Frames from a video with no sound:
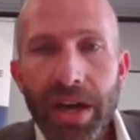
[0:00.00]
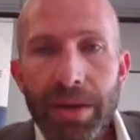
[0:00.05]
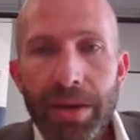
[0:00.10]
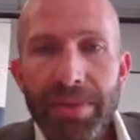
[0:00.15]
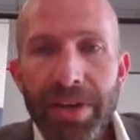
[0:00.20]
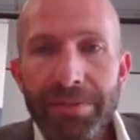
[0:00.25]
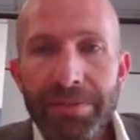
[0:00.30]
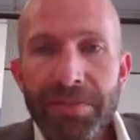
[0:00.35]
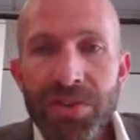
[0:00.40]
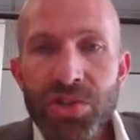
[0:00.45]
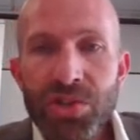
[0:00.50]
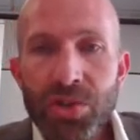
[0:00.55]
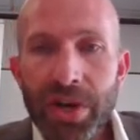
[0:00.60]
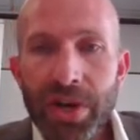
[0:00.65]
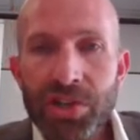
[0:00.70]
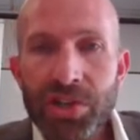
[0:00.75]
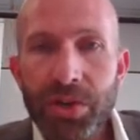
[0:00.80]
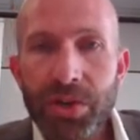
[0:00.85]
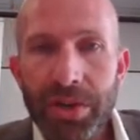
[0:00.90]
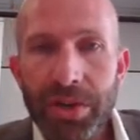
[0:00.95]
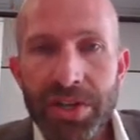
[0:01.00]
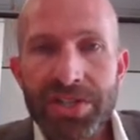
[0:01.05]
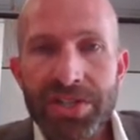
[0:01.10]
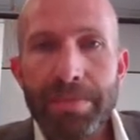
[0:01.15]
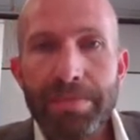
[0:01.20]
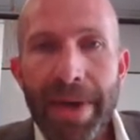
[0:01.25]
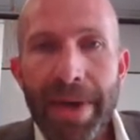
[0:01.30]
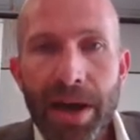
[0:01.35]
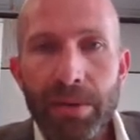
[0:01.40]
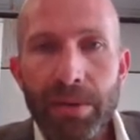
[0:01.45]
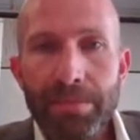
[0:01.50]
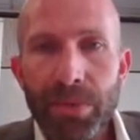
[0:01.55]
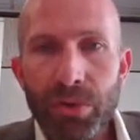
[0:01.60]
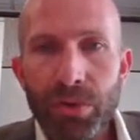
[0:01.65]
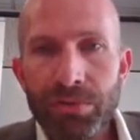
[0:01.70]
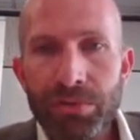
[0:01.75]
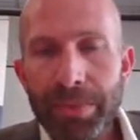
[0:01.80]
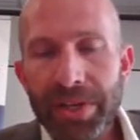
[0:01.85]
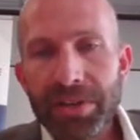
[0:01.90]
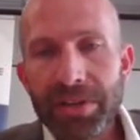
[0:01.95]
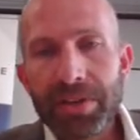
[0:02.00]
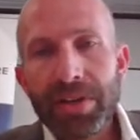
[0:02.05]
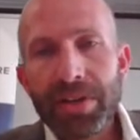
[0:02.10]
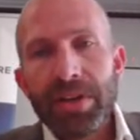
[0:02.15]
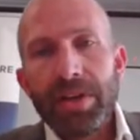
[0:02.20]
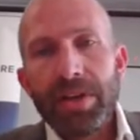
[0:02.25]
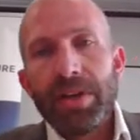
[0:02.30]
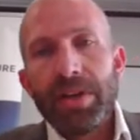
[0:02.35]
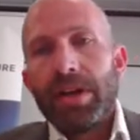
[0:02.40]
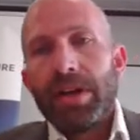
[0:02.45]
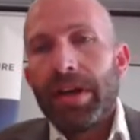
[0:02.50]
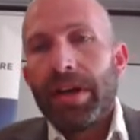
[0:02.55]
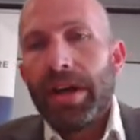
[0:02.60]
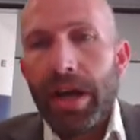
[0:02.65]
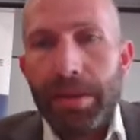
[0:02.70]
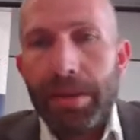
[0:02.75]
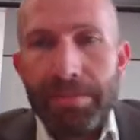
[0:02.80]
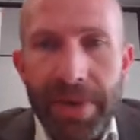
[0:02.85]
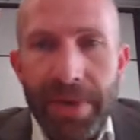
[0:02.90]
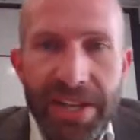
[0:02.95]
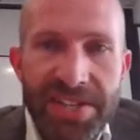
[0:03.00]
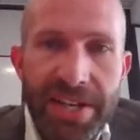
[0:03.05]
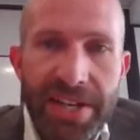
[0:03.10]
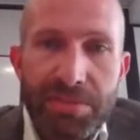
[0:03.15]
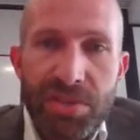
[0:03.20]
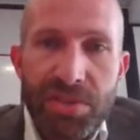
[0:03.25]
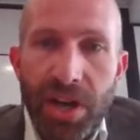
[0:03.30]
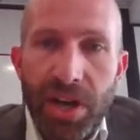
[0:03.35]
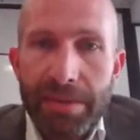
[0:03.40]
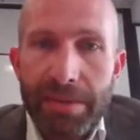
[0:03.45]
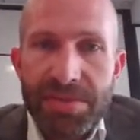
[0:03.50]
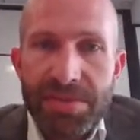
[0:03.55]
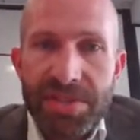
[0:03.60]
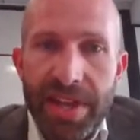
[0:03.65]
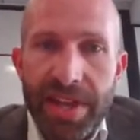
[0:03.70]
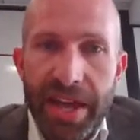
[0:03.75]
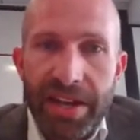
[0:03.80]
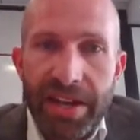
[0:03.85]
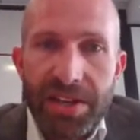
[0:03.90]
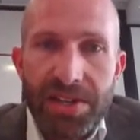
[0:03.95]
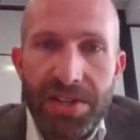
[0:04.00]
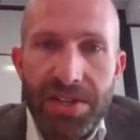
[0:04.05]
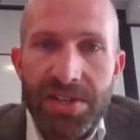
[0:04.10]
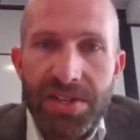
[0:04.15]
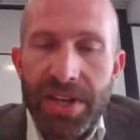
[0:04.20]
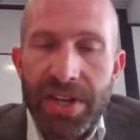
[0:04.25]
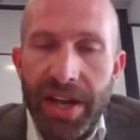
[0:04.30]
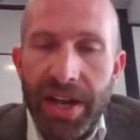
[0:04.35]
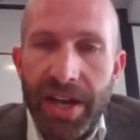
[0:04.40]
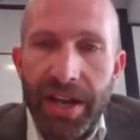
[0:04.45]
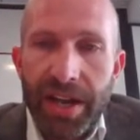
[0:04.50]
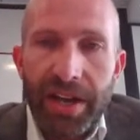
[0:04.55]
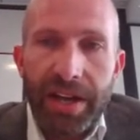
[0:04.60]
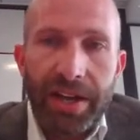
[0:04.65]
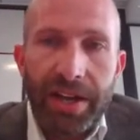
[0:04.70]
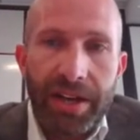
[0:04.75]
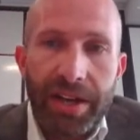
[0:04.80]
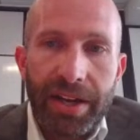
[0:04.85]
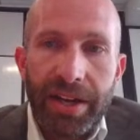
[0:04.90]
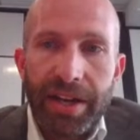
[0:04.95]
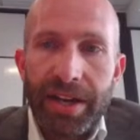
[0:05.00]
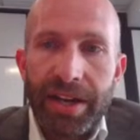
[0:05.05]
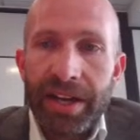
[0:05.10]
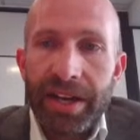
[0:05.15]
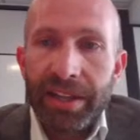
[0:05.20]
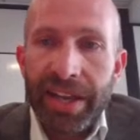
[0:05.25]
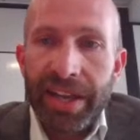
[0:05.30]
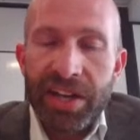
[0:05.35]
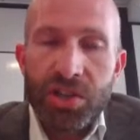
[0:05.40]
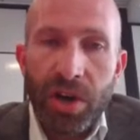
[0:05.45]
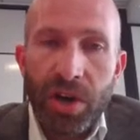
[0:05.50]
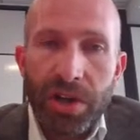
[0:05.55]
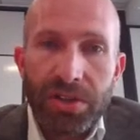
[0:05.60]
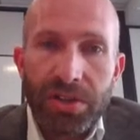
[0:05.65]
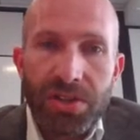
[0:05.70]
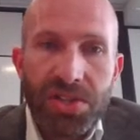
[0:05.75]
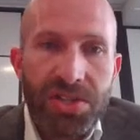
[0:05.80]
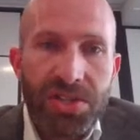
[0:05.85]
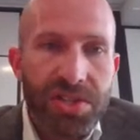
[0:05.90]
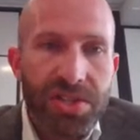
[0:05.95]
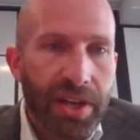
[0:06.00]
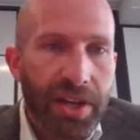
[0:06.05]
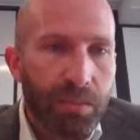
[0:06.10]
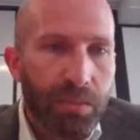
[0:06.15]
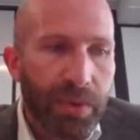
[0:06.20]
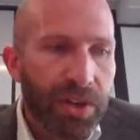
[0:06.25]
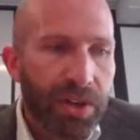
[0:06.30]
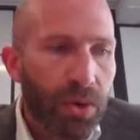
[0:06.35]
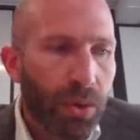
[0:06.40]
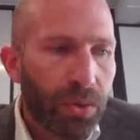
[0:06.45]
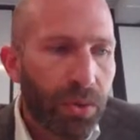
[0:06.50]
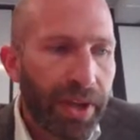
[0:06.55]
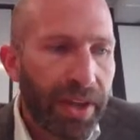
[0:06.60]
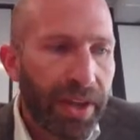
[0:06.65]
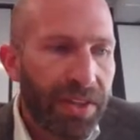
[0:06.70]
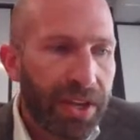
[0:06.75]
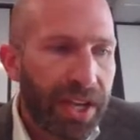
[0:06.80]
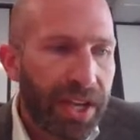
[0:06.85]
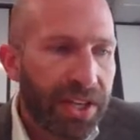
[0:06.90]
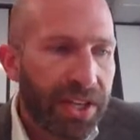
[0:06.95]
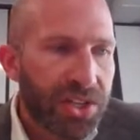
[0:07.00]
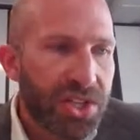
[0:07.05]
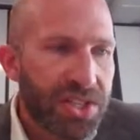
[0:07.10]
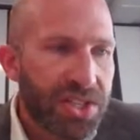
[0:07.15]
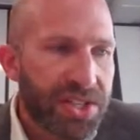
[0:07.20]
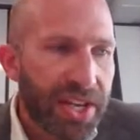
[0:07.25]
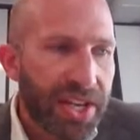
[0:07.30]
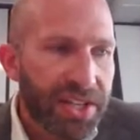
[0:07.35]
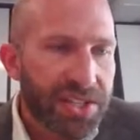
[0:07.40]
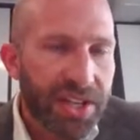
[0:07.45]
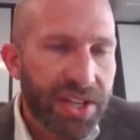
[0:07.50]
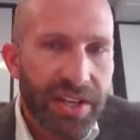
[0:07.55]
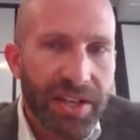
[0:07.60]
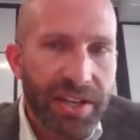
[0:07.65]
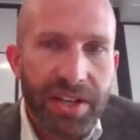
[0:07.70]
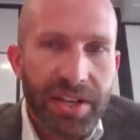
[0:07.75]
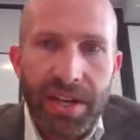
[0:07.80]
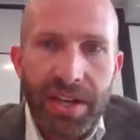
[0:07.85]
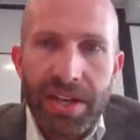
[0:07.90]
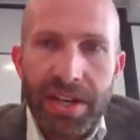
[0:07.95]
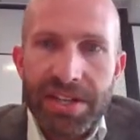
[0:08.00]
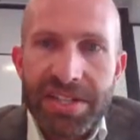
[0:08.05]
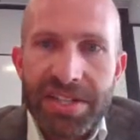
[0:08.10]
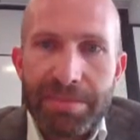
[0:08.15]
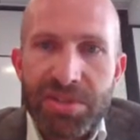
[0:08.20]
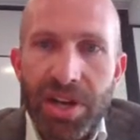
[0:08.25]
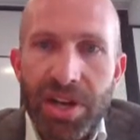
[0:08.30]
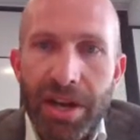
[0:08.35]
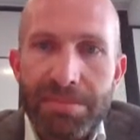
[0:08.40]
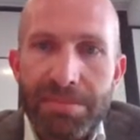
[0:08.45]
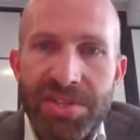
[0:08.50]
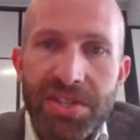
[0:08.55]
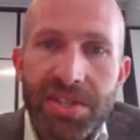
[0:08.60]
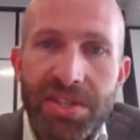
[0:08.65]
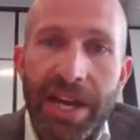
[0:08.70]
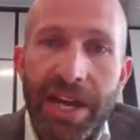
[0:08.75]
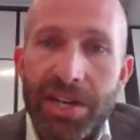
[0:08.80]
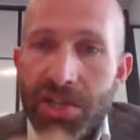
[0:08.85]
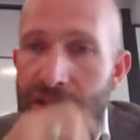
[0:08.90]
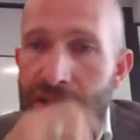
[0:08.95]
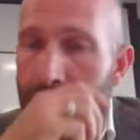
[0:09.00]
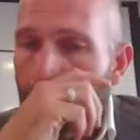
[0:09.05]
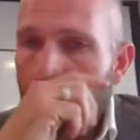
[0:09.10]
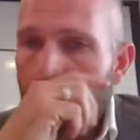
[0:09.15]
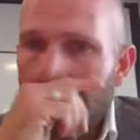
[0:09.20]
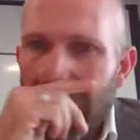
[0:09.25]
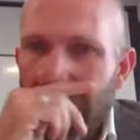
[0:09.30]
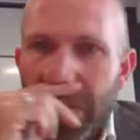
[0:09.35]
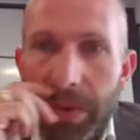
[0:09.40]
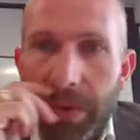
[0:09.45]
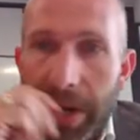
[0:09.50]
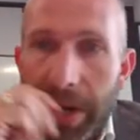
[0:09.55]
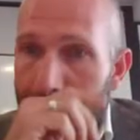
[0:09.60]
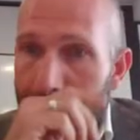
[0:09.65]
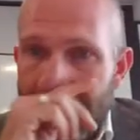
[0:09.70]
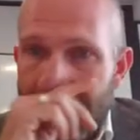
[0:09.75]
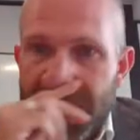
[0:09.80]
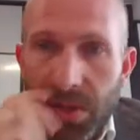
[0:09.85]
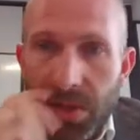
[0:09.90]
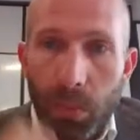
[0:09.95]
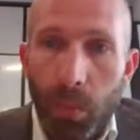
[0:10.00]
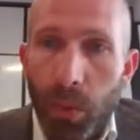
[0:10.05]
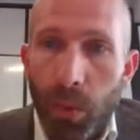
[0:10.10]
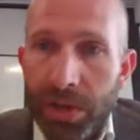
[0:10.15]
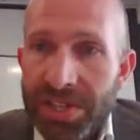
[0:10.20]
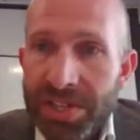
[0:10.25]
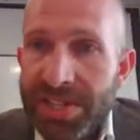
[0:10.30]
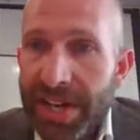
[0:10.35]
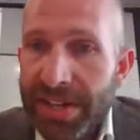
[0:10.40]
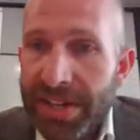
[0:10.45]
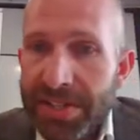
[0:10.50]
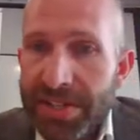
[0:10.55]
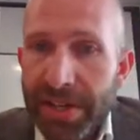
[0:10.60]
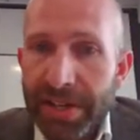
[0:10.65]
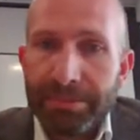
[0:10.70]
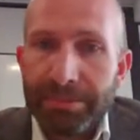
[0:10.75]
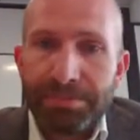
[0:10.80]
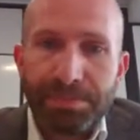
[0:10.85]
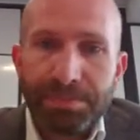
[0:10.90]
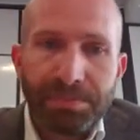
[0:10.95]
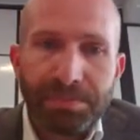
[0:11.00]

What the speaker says: Infrastructure is about movement. And sometimes that is electrons, and we call that the energy sector. Sometimes it's H2O, and that's the water sector.